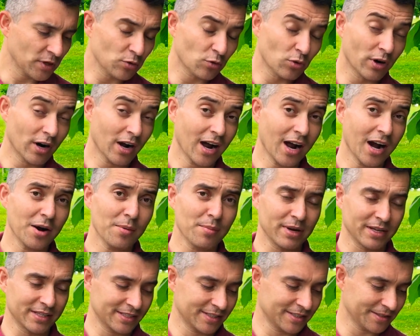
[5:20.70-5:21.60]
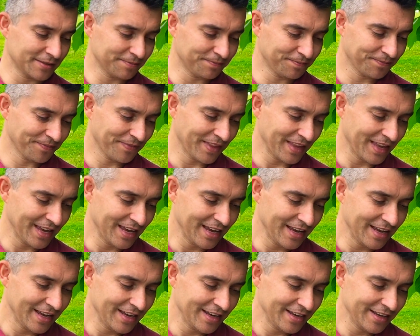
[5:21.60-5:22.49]
or harm us.
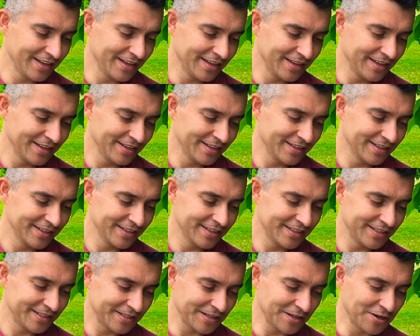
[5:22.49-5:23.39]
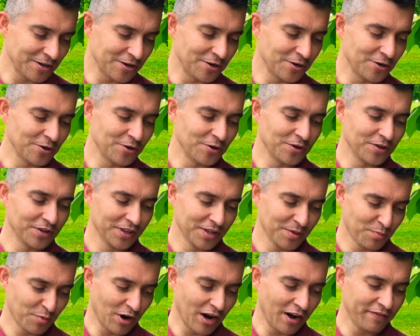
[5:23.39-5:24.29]
So
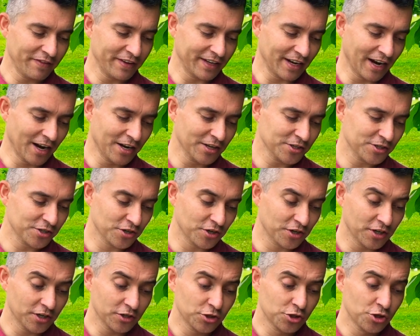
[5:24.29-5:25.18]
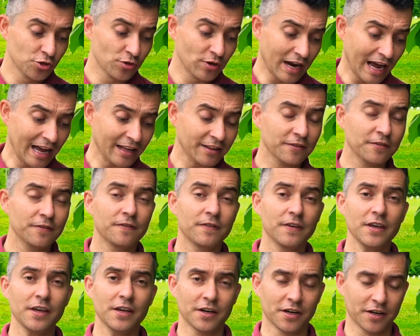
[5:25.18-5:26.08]
the prophet answered, do not
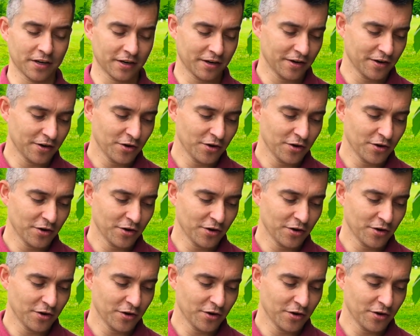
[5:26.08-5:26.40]
fear,